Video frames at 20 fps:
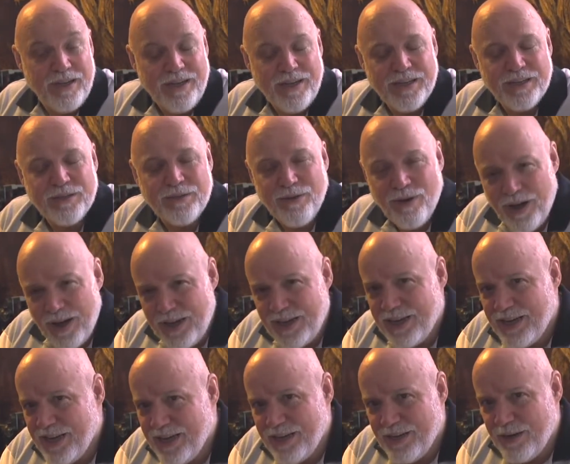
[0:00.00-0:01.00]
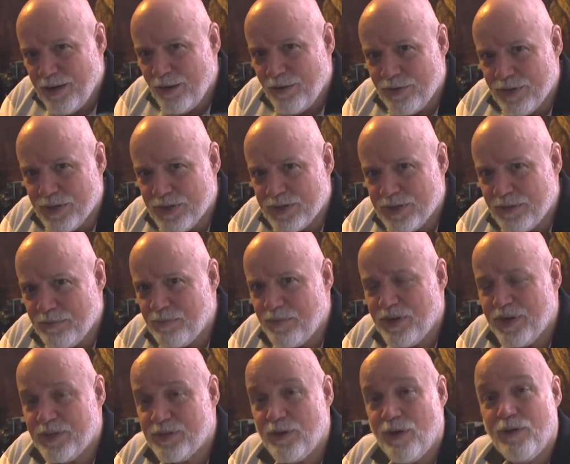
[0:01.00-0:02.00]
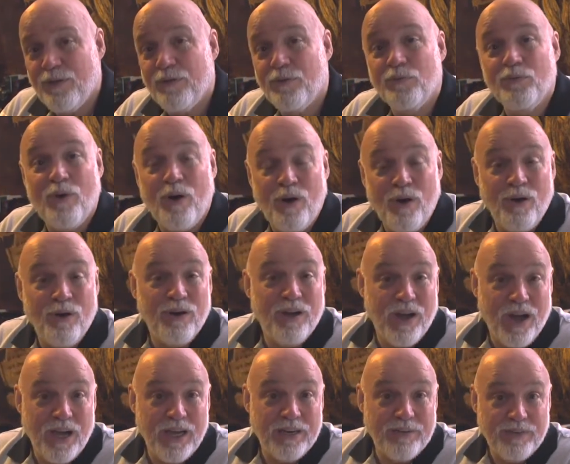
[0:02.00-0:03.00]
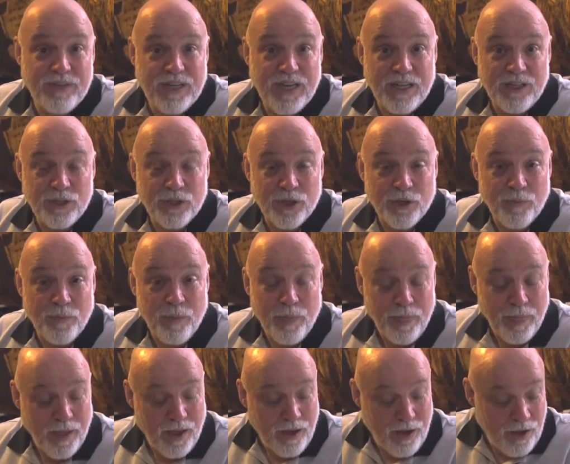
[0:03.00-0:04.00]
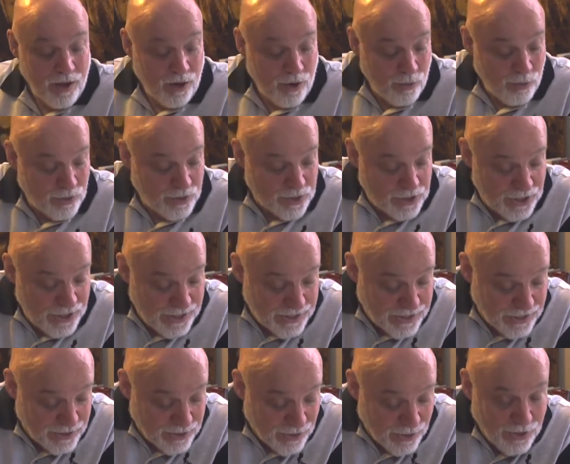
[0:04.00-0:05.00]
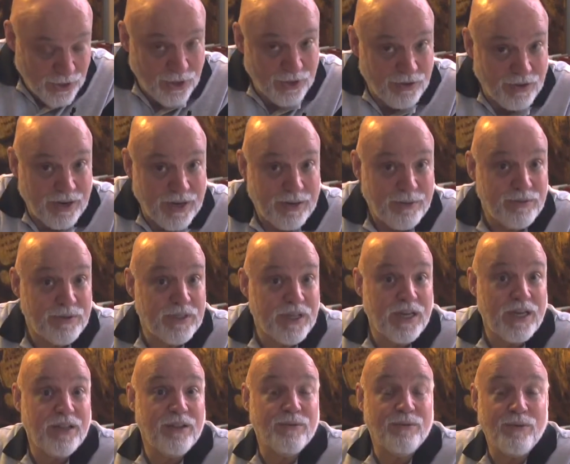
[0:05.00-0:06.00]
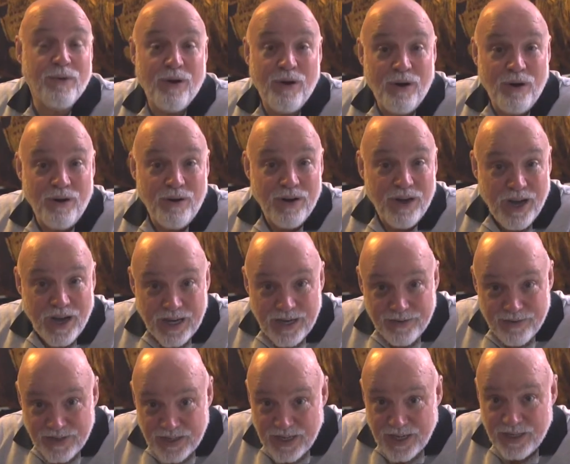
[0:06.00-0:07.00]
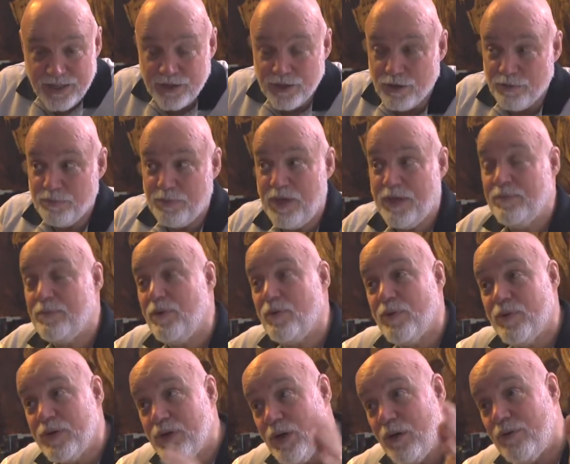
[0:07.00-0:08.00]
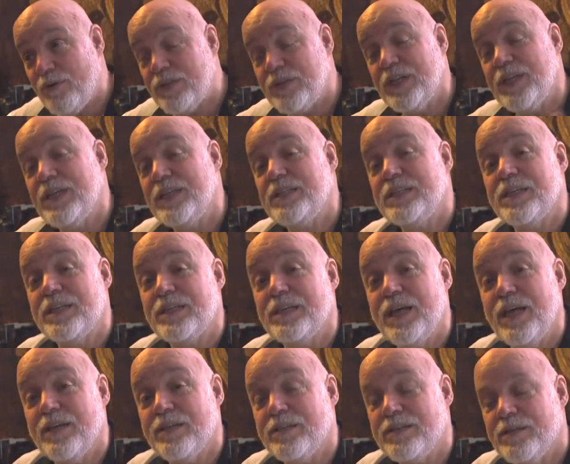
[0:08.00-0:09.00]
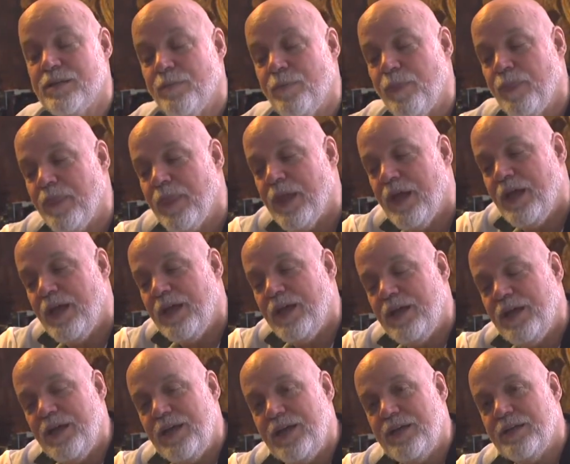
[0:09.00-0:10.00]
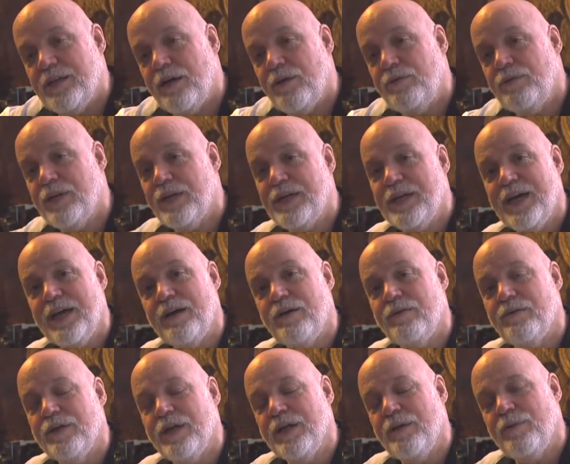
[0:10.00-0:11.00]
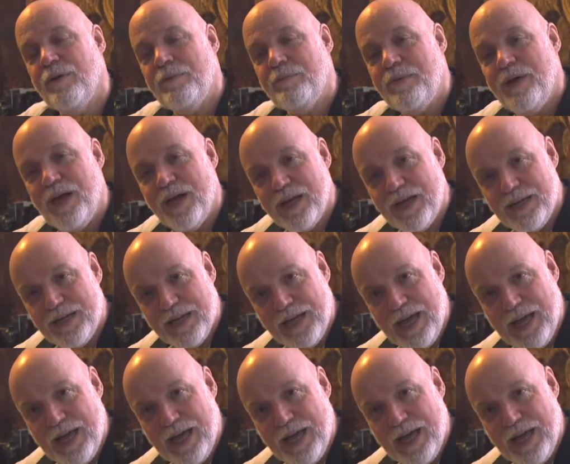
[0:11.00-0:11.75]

It's trying to get noticed that brings all the wrong kind of attention. When Jesus heard that he was getting the wrong kind of attention, people were noticing his success, he toned it down. He went back into